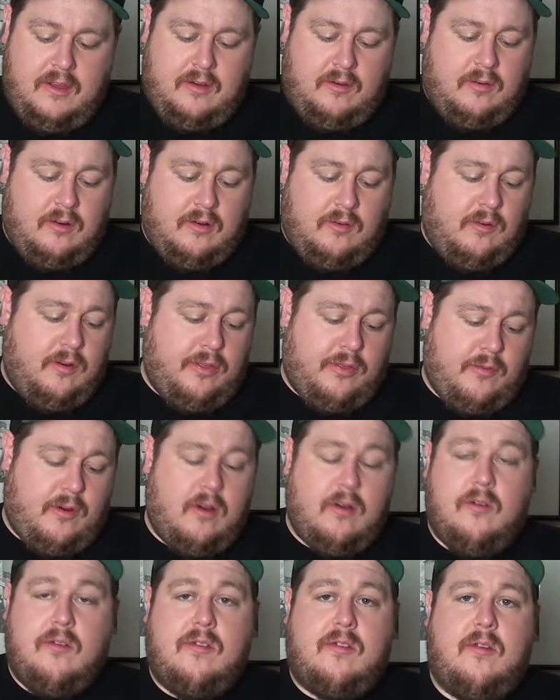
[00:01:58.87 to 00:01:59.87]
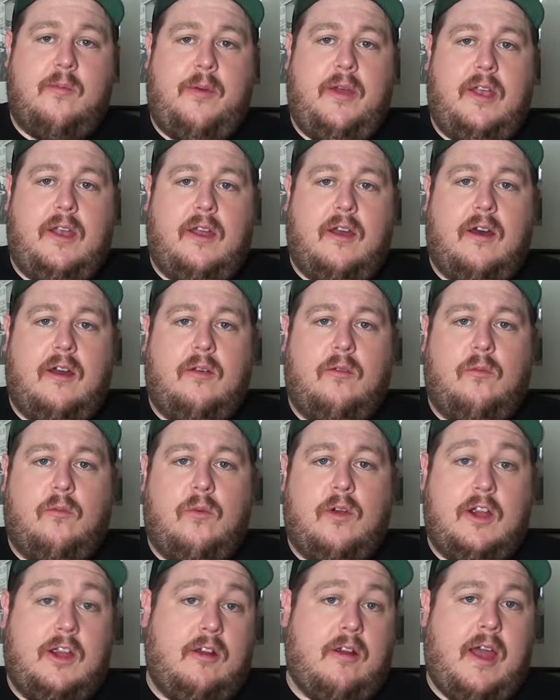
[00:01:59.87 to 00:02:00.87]
or throws, depending on
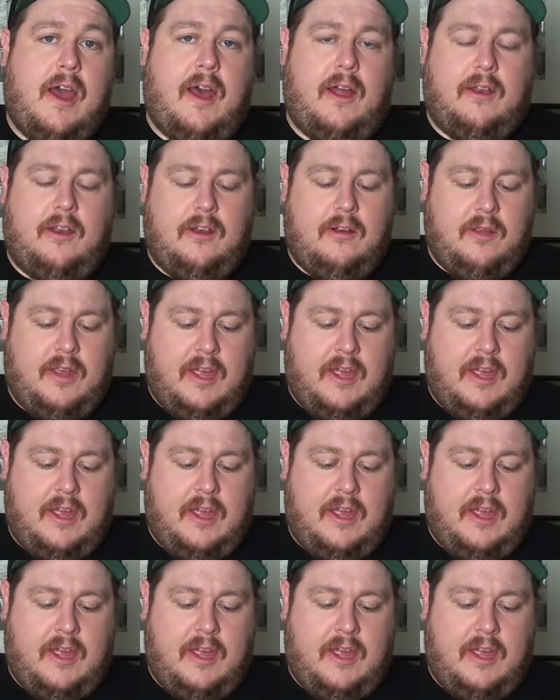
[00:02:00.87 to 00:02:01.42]
where you're at, you know,